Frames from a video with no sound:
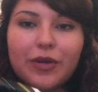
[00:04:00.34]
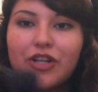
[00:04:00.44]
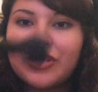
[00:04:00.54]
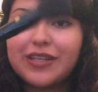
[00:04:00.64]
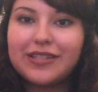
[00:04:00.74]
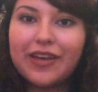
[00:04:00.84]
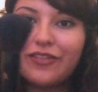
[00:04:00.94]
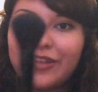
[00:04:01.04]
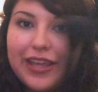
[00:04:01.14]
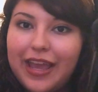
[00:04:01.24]
brush is
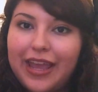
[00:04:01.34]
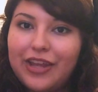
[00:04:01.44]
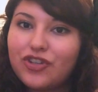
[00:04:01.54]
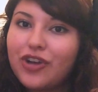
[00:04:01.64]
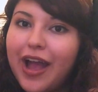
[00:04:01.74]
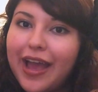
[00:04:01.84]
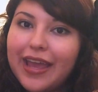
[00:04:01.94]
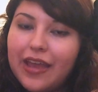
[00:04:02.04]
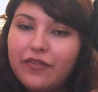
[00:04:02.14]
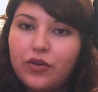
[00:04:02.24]
definitely a
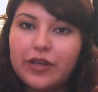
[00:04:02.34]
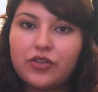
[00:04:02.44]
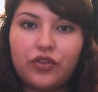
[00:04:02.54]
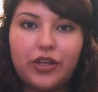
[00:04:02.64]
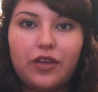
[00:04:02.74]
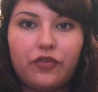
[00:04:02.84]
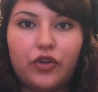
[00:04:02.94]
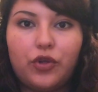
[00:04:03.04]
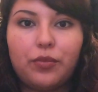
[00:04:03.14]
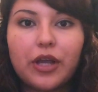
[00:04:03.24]
try if you guys are looking for
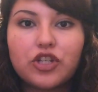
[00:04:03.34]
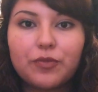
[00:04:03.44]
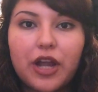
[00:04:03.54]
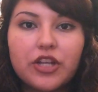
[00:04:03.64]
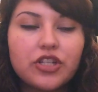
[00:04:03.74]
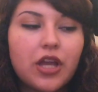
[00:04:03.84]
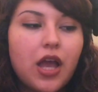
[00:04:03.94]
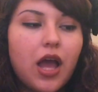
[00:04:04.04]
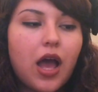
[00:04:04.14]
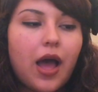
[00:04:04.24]
a new blush brush.
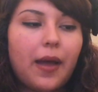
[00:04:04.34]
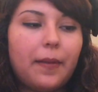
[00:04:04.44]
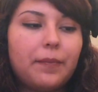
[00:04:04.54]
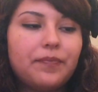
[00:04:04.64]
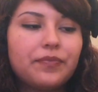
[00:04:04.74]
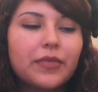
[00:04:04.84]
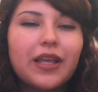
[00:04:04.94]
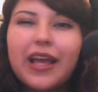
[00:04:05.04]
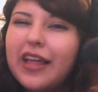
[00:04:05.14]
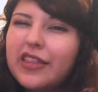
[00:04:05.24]

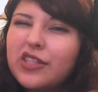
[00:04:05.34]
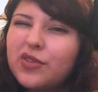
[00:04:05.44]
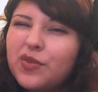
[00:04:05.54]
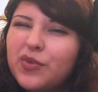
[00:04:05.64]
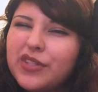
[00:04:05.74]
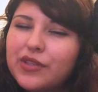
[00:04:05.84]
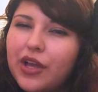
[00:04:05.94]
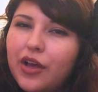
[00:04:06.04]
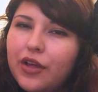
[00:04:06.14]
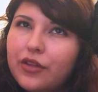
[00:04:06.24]
This one was
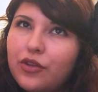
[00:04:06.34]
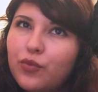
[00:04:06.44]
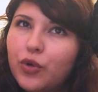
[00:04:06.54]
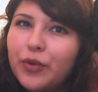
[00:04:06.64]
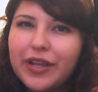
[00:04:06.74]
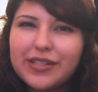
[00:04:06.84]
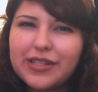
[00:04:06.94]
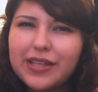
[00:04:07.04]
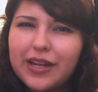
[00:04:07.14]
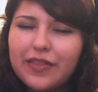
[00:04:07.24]
on the more
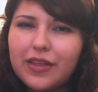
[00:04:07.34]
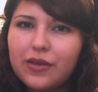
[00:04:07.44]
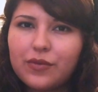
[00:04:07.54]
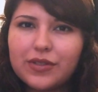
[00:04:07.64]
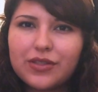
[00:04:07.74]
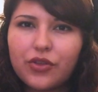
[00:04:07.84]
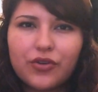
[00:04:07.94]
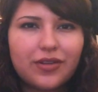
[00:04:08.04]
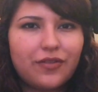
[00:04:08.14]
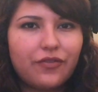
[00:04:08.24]
pricey side. I think it was
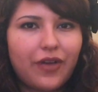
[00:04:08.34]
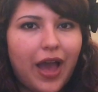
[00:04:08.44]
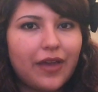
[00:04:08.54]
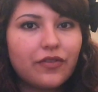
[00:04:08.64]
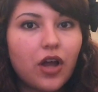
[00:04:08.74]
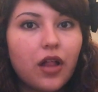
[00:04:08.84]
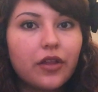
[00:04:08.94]
$35,